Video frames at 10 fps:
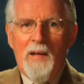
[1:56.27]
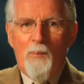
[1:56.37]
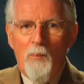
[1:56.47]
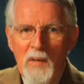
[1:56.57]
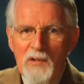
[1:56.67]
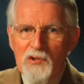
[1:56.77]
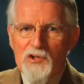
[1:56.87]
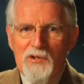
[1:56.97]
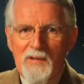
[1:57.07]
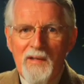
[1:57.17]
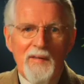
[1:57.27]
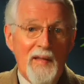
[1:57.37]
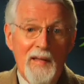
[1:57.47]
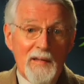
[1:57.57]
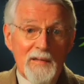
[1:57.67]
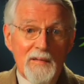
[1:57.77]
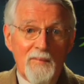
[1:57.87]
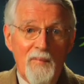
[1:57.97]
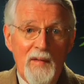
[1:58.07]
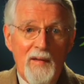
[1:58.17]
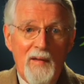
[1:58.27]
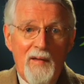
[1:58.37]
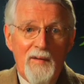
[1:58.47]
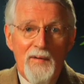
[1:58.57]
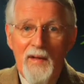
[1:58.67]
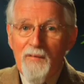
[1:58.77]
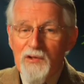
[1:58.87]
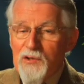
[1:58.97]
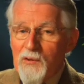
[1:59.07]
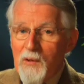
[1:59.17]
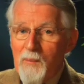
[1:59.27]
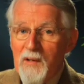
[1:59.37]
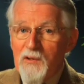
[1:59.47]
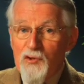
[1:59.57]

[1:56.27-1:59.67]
mention that. Never talk about